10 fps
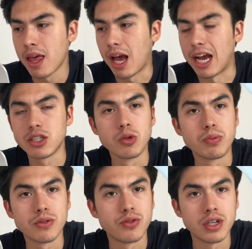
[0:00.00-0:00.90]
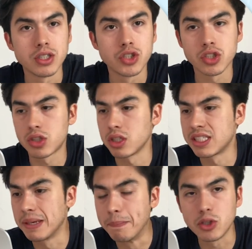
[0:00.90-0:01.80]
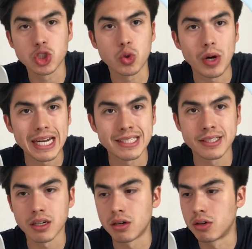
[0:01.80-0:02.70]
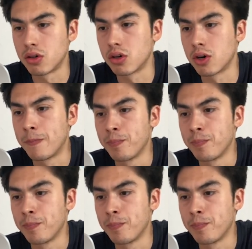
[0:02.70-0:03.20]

I do prefer just simple squats or